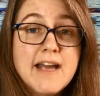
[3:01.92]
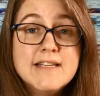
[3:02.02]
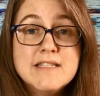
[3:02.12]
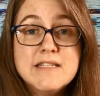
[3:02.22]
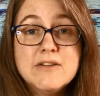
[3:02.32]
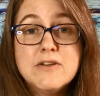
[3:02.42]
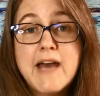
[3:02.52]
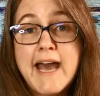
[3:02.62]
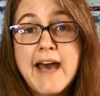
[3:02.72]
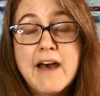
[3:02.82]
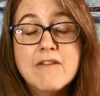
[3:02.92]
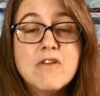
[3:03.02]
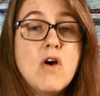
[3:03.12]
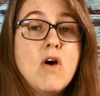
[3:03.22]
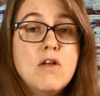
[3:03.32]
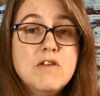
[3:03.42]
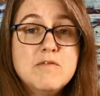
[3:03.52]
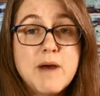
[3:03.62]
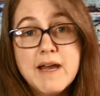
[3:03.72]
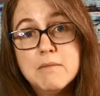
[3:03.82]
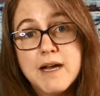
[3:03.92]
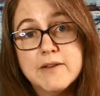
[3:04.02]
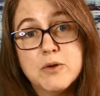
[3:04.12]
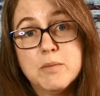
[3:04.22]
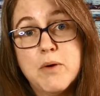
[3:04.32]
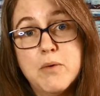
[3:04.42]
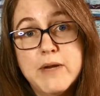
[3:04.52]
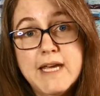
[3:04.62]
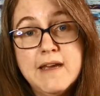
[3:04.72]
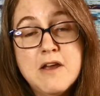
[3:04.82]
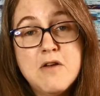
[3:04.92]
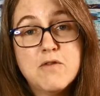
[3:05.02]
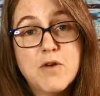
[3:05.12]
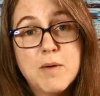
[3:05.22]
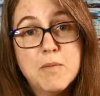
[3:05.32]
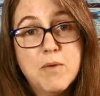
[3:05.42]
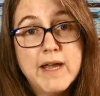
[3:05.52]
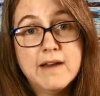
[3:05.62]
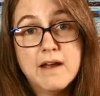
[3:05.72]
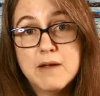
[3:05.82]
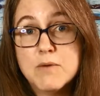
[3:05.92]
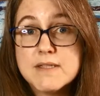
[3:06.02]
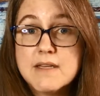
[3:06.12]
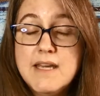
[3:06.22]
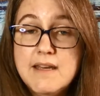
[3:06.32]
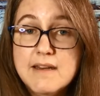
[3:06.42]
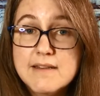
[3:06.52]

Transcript: I still have all of my My Little Pony from when I was a kid.